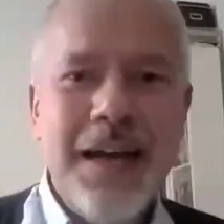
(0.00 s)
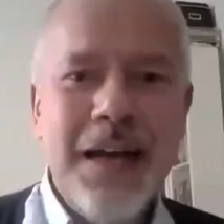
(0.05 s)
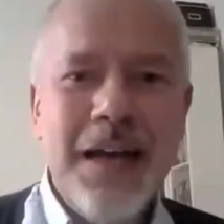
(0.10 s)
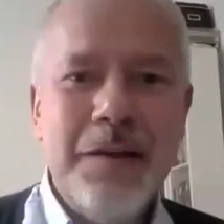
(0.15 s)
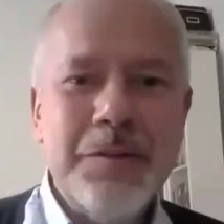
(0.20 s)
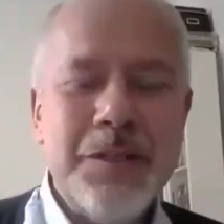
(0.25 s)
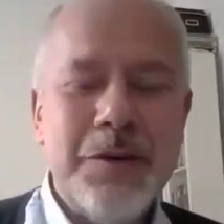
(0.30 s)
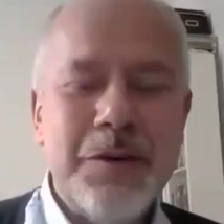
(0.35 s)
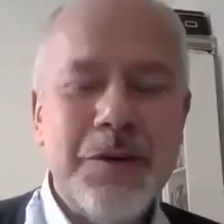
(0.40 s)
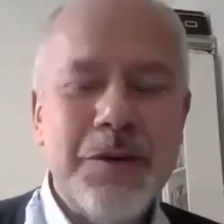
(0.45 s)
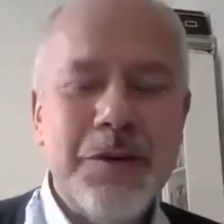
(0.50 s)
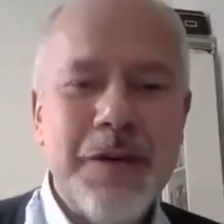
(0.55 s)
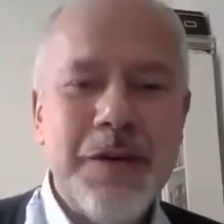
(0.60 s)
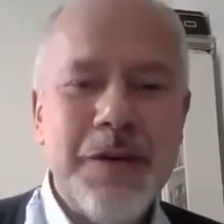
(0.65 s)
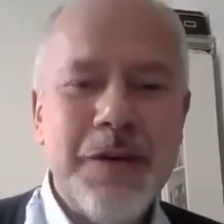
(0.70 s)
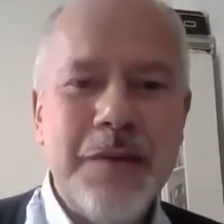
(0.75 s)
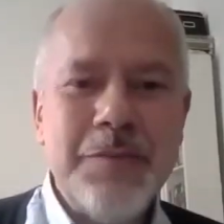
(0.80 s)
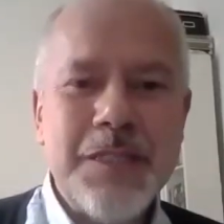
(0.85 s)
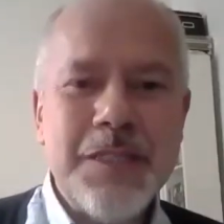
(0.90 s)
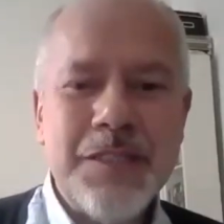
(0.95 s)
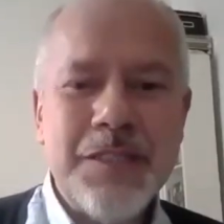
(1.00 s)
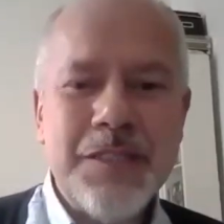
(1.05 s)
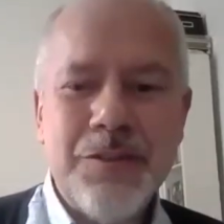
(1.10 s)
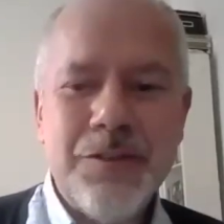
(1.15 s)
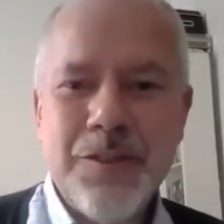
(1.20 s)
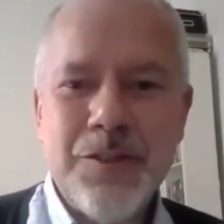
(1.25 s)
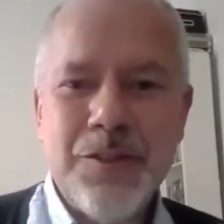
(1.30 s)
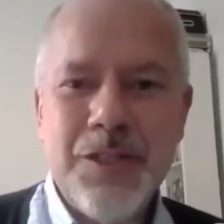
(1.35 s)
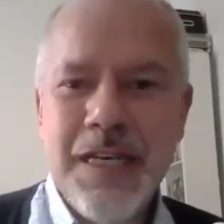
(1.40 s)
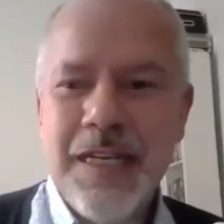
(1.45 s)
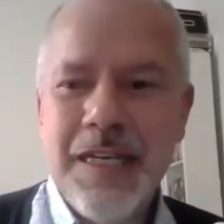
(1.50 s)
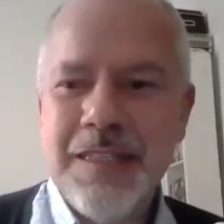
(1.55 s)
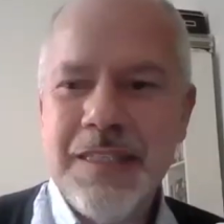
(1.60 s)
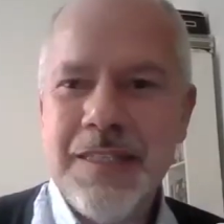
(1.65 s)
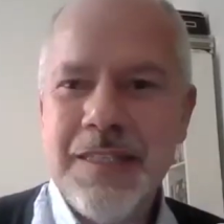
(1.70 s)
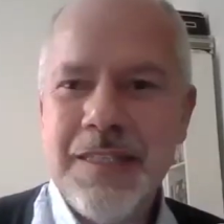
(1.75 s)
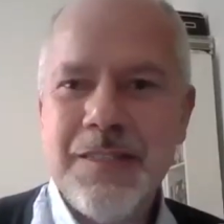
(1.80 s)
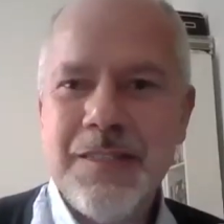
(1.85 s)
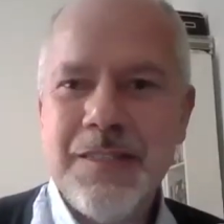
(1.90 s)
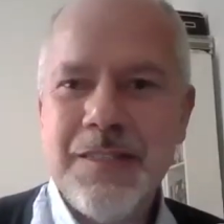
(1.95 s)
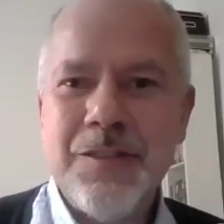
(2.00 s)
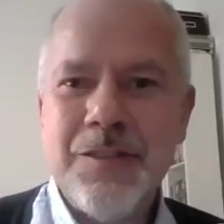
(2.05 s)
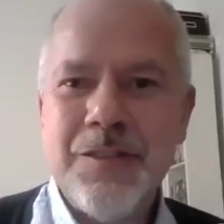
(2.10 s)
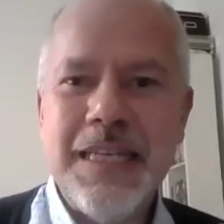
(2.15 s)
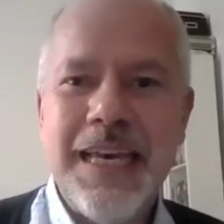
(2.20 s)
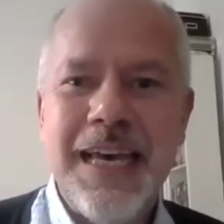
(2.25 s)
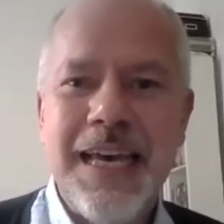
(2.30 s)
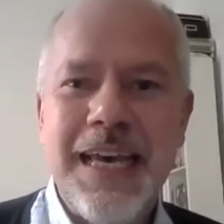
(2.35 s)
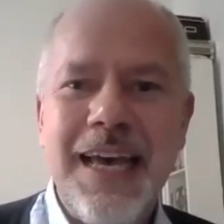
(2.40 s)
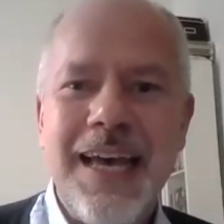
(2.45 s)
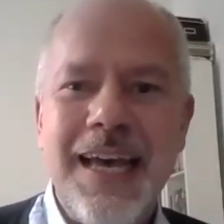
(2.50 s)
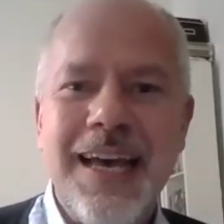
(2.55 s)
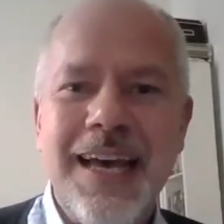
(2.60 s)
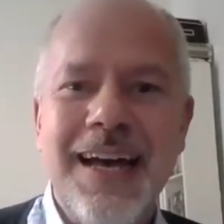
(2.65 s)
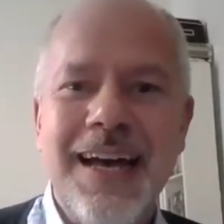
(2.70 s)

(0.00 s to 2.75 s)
sorry, I'm just trying to share the screen here.